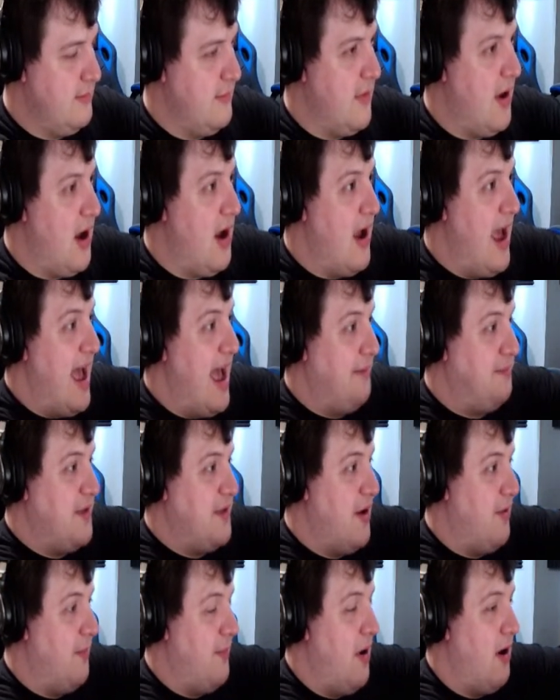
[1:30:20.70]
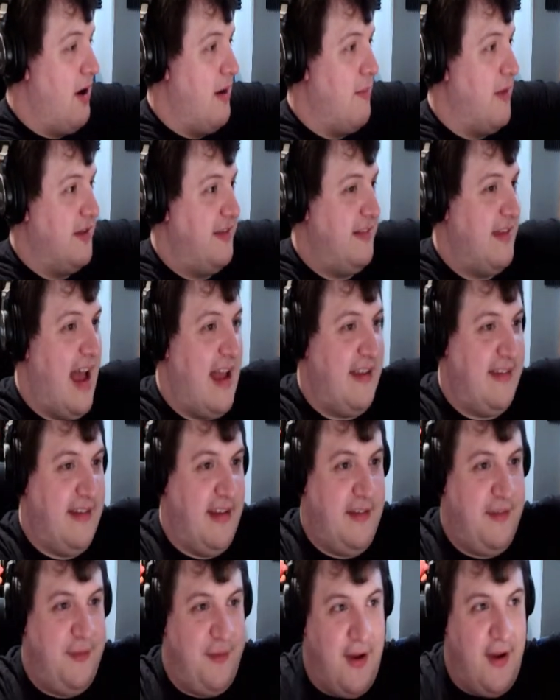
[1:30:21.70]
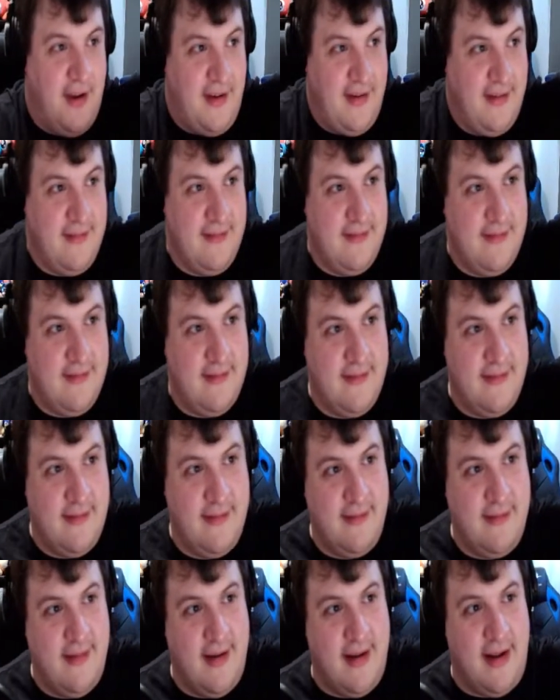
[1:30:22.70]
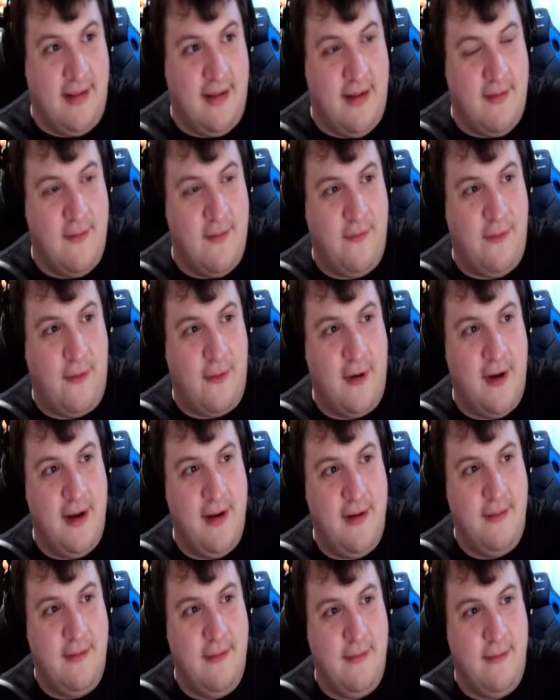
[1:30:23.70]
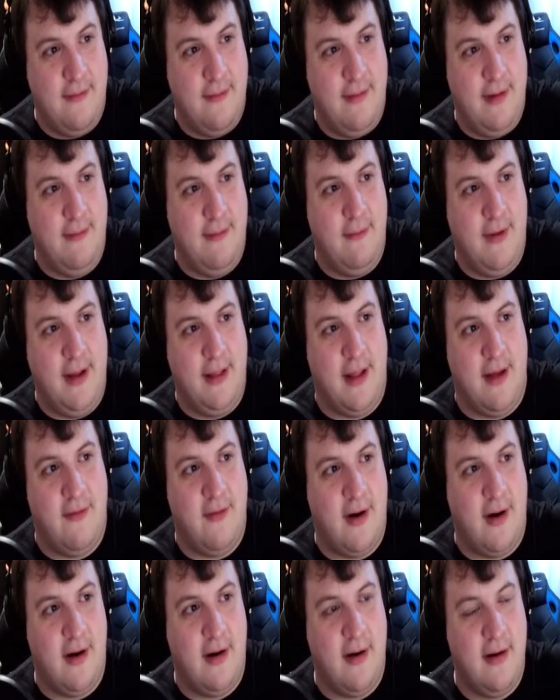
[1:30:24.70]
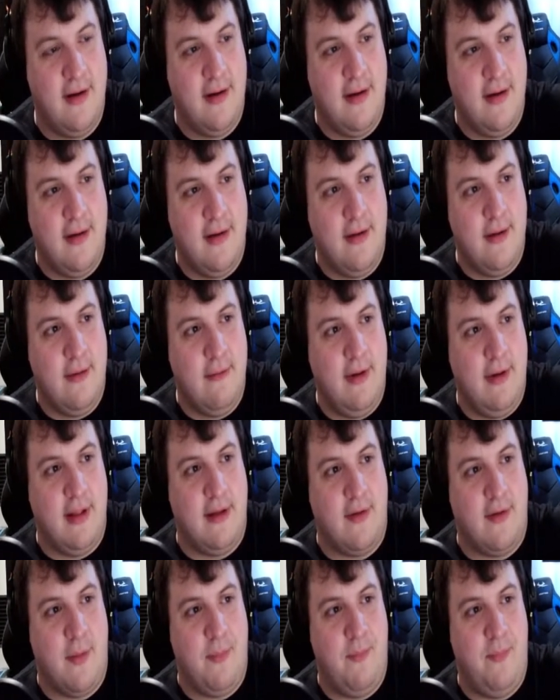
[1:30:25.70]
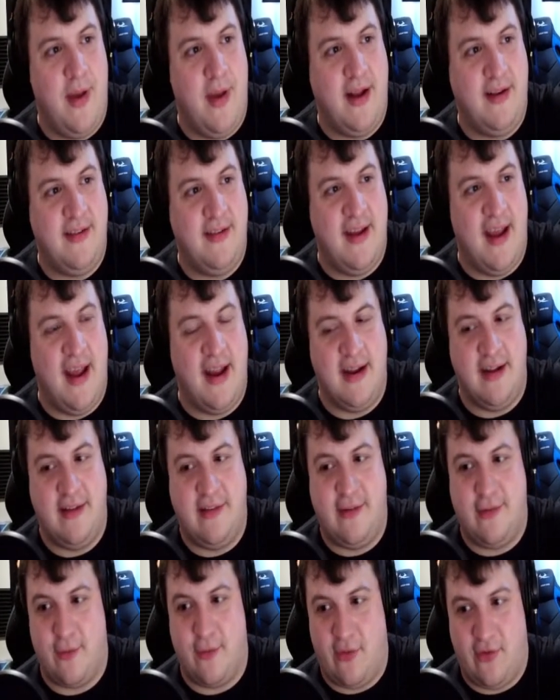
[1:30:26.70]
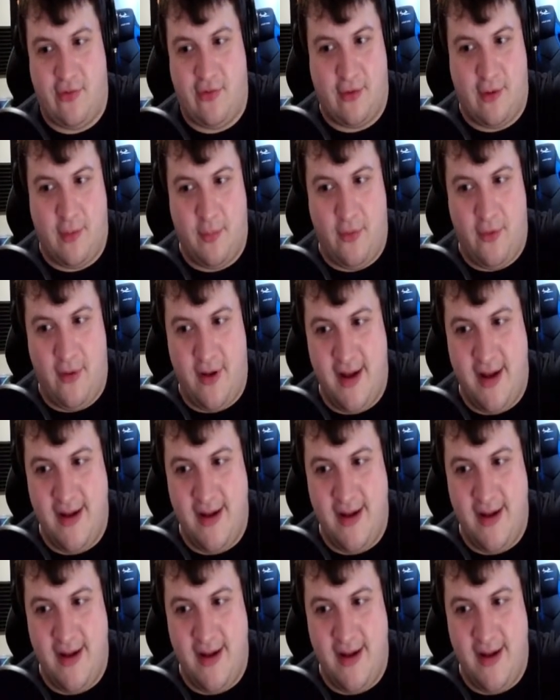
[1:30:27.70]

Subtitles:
Oh yeah, no, Arimon's sassy as fuck, and I love him for it. We love our big tittied sorcerer boy.